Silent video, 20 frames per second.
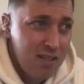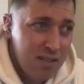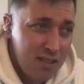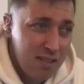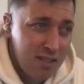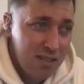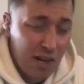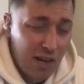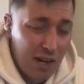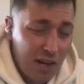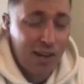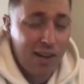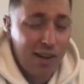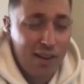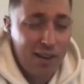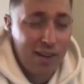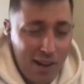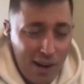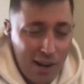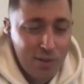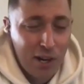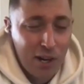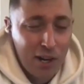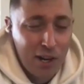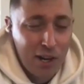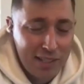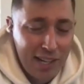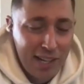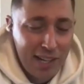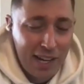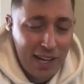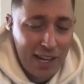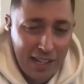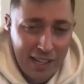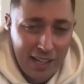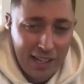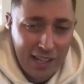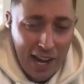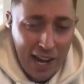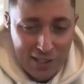I'm sorry to tell you
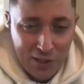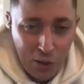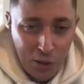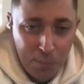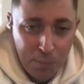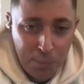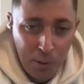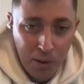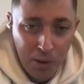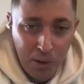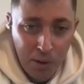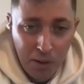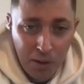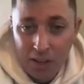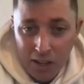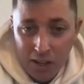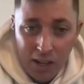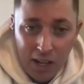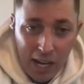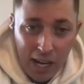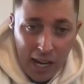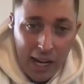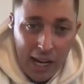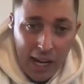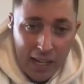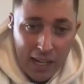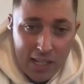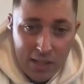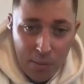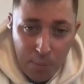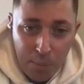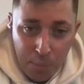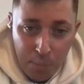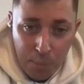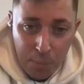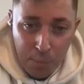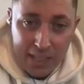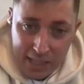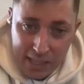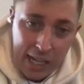as a dub, but it is a
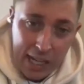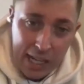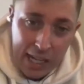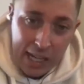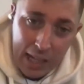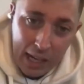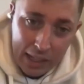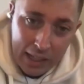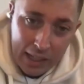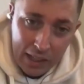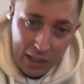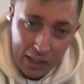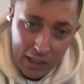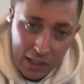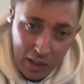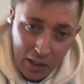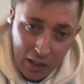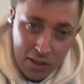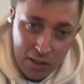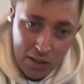big city, like, you know.